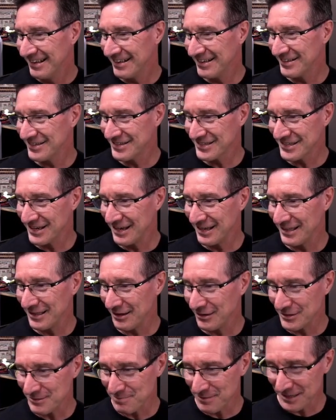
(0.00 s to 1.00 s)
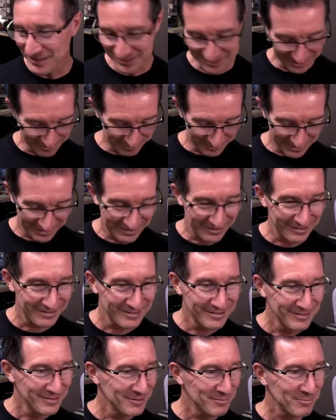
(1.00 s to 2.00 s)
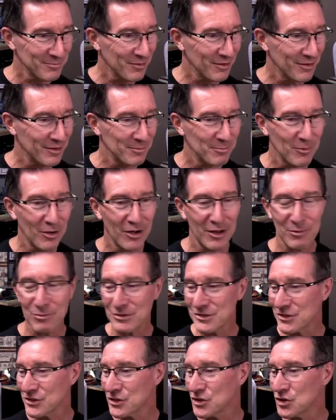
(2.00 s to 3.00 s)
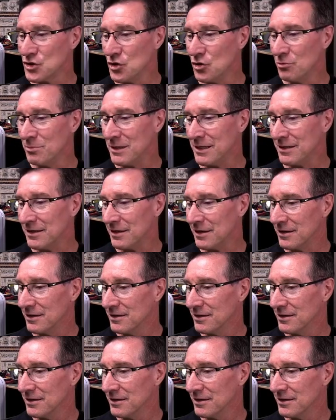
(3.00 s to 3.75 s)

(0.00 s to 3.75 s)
I'm seeing those mixed up there. My mind was assuming.